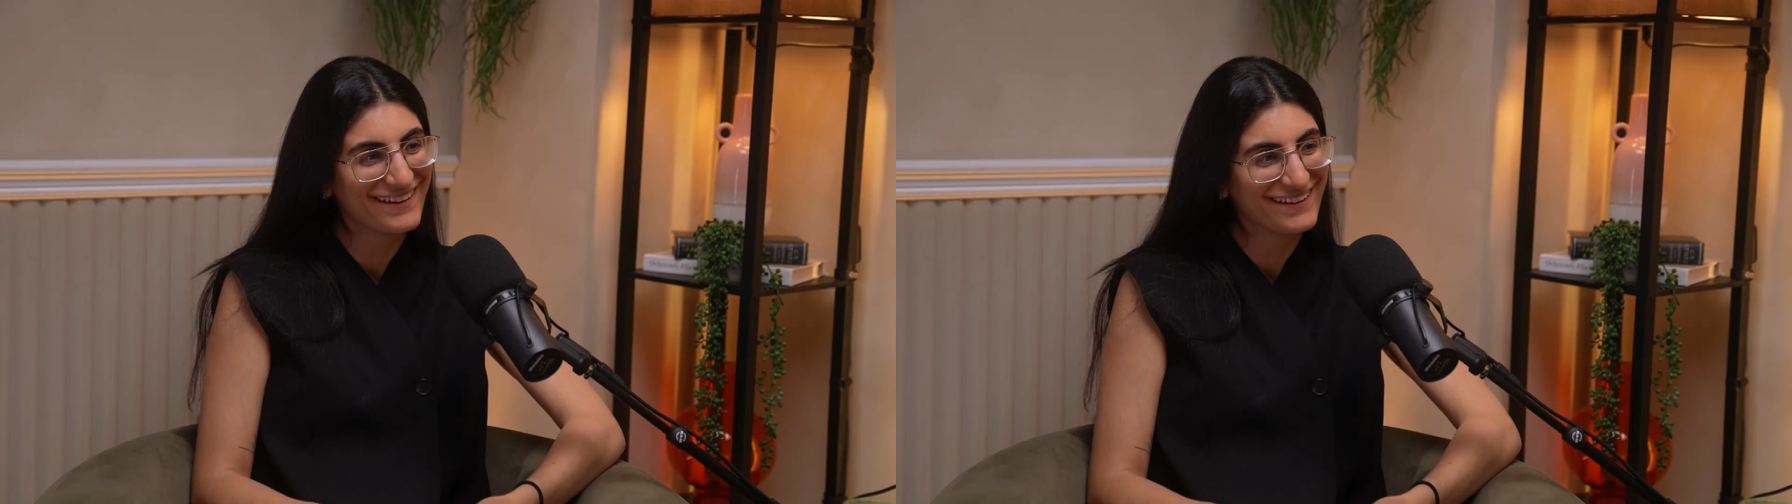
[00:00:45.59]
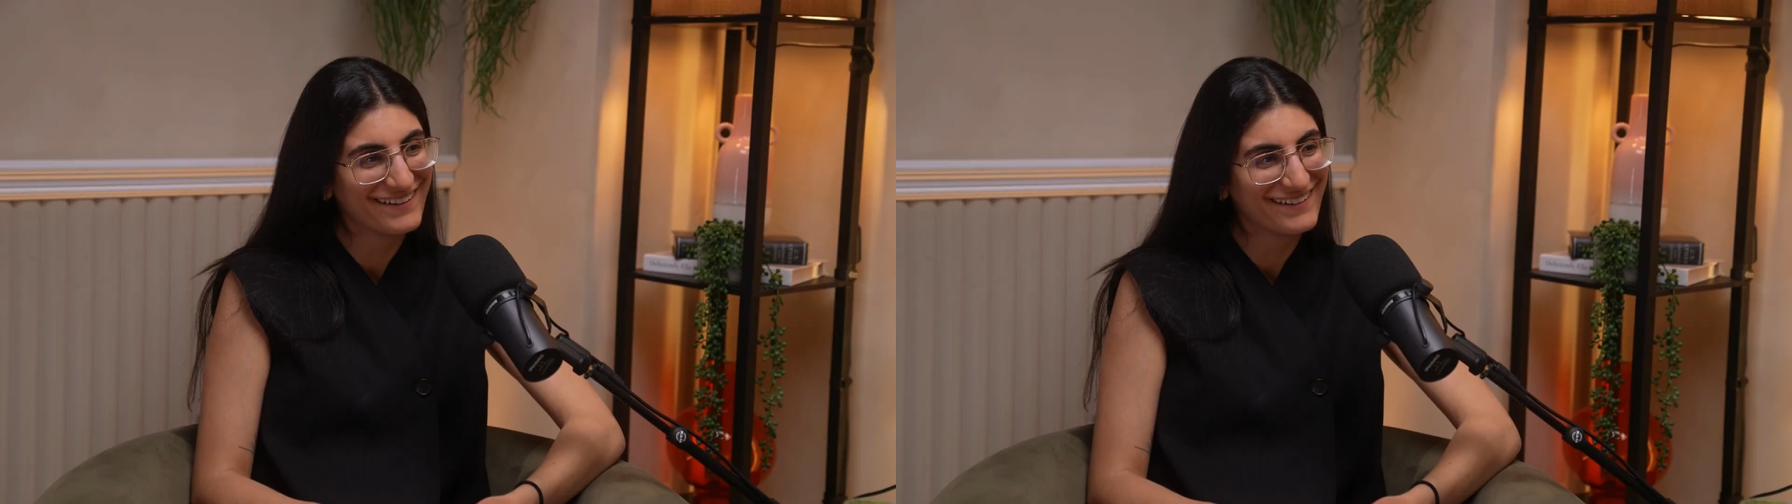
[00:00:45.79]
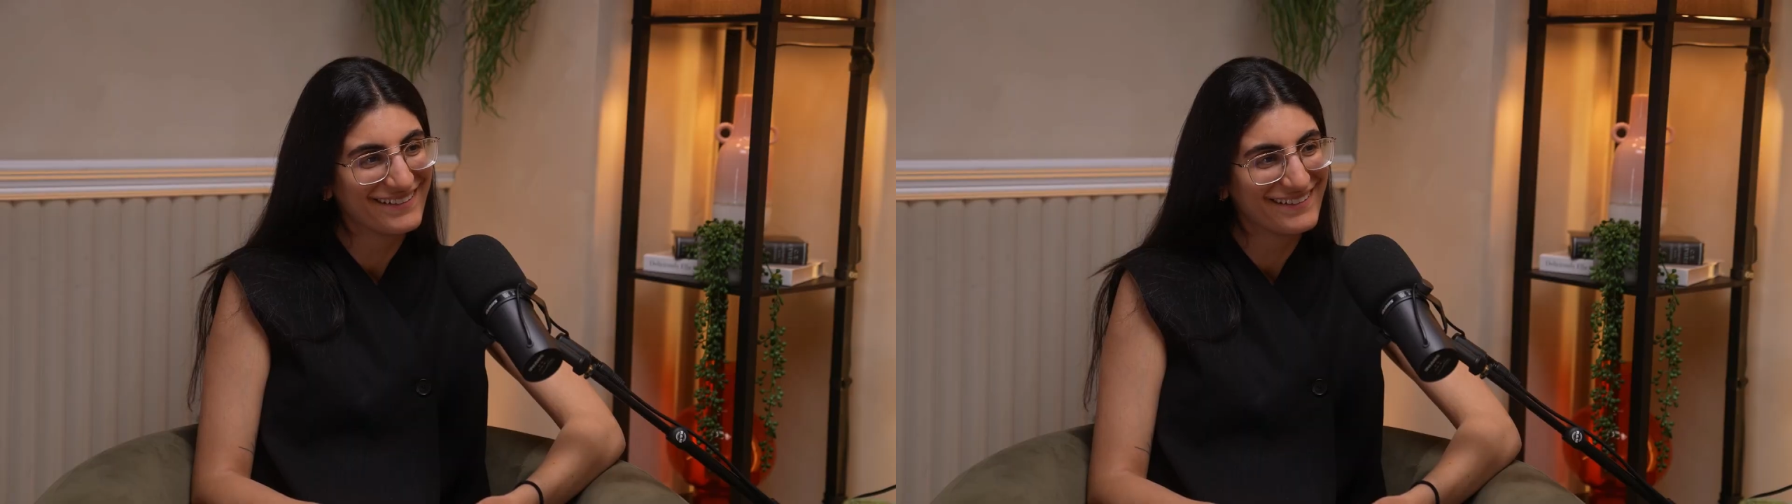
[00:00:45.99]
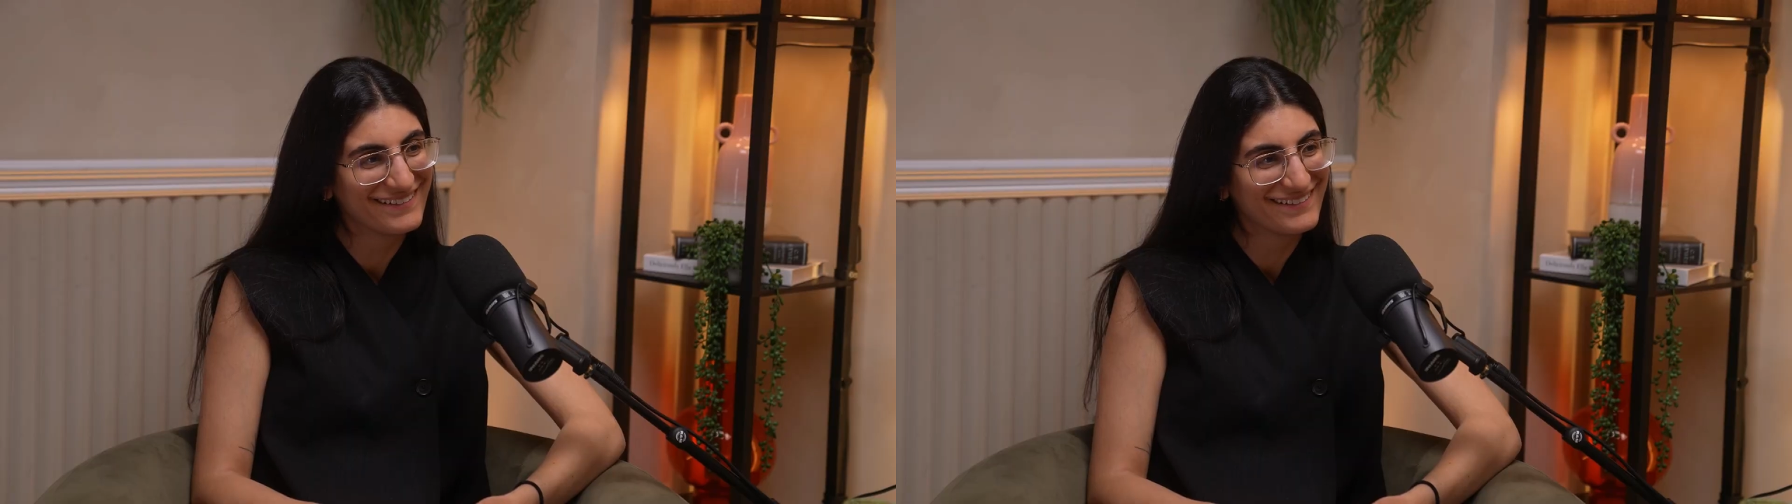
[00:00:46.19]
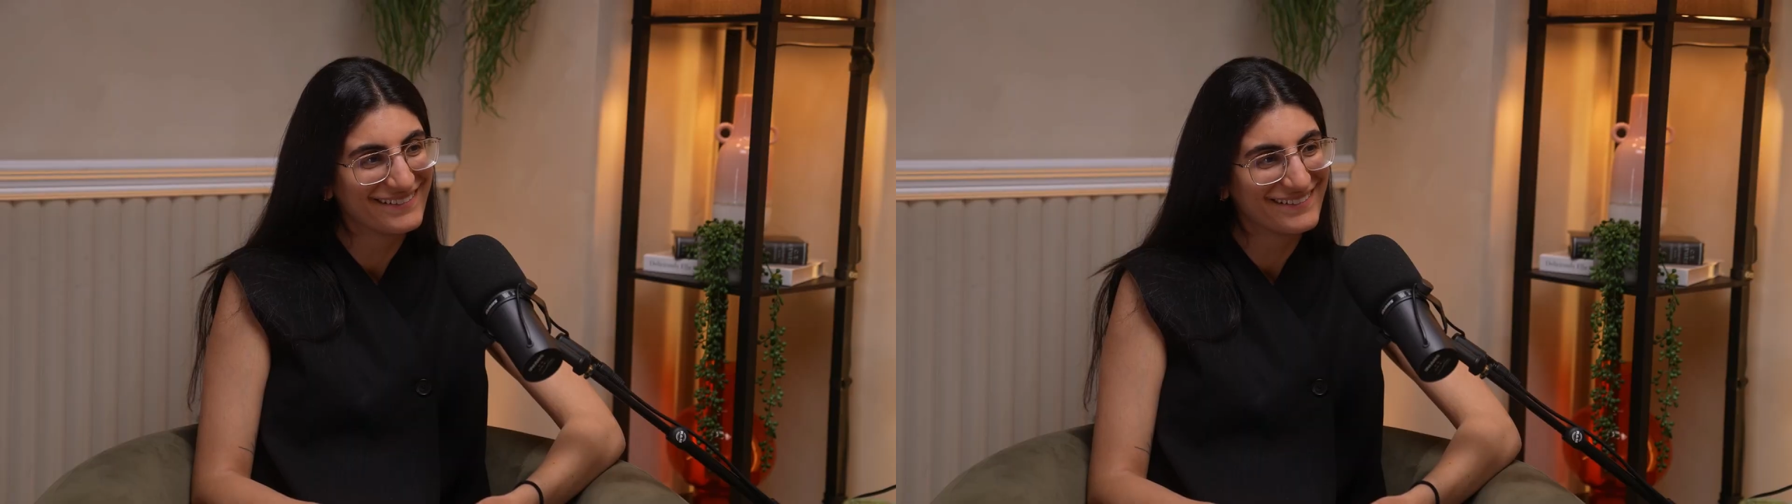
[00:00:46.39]
stories we
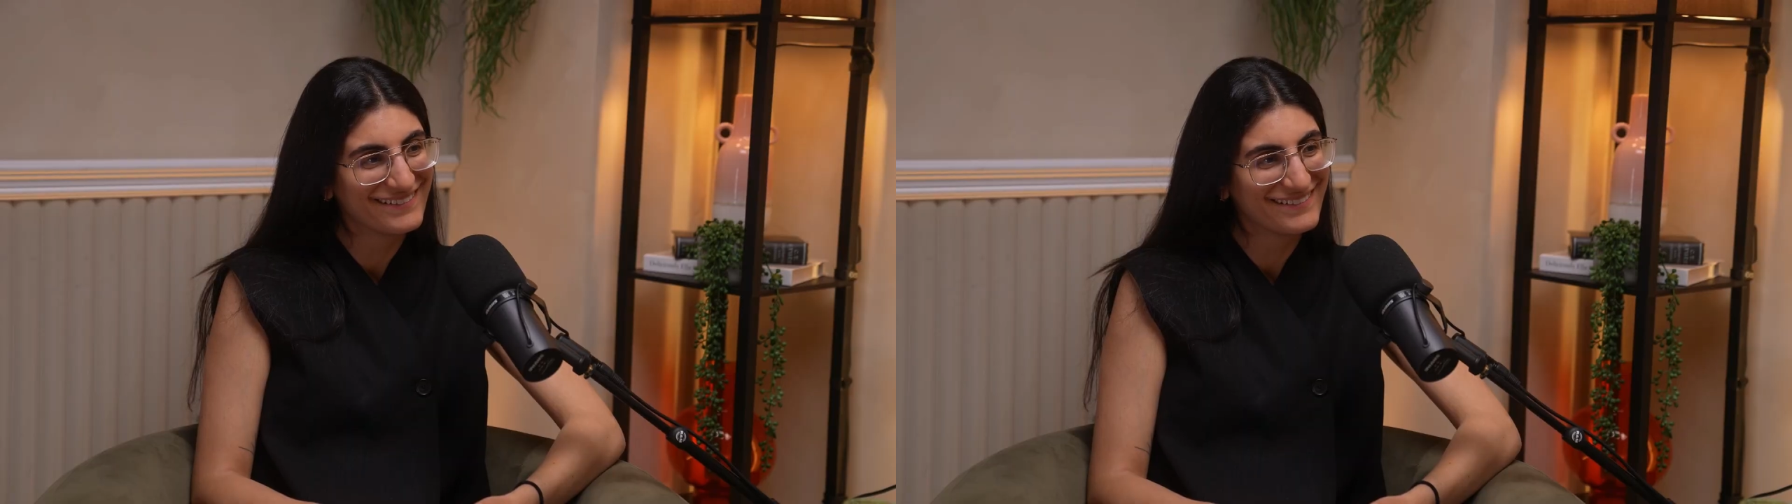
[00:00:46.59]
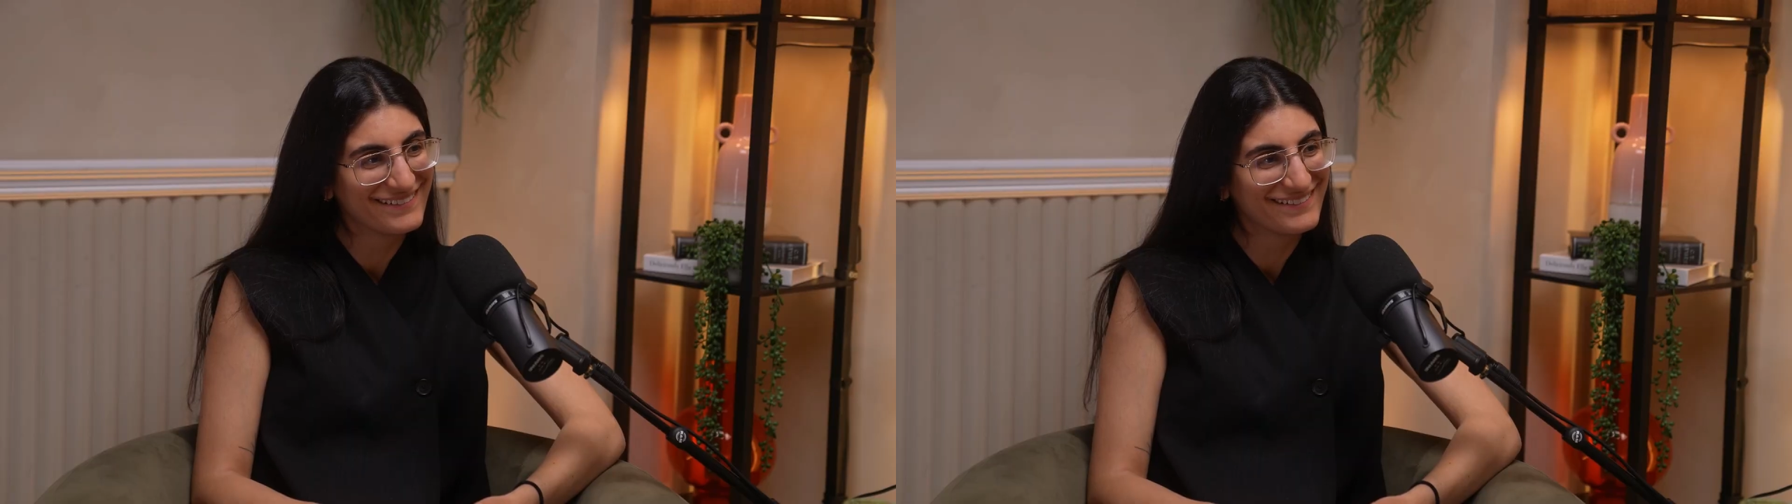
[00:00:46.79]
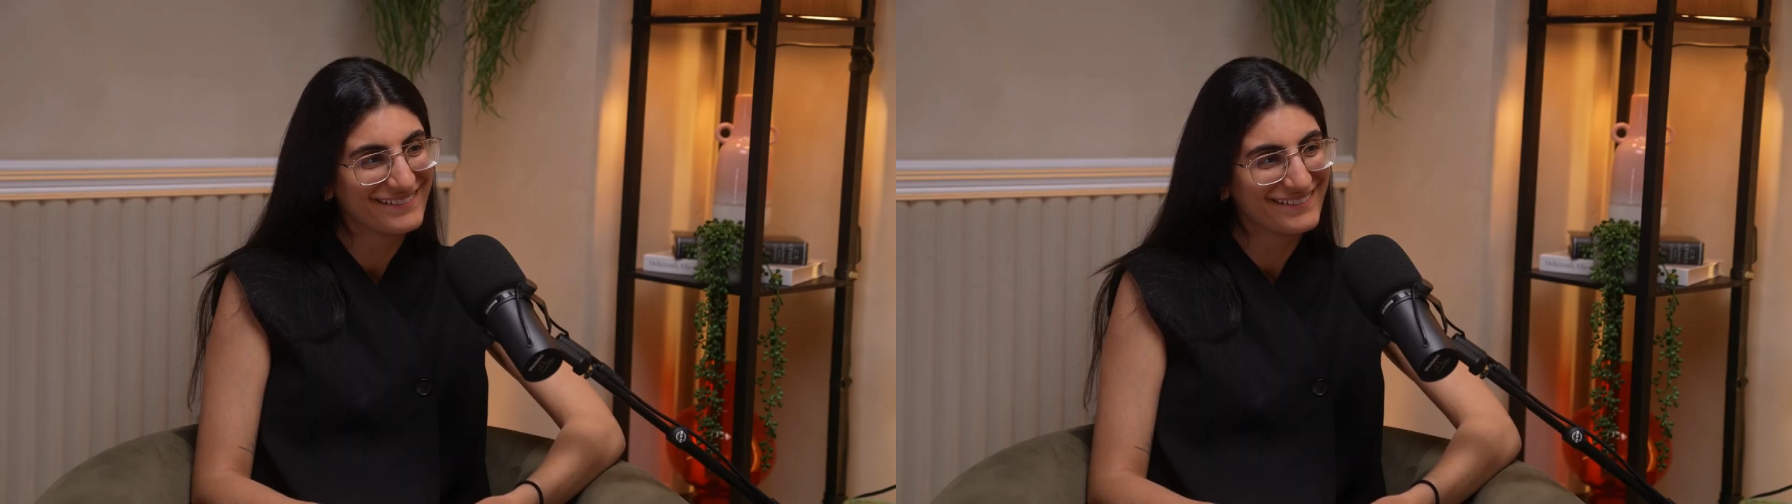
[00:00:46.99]
don't always hear,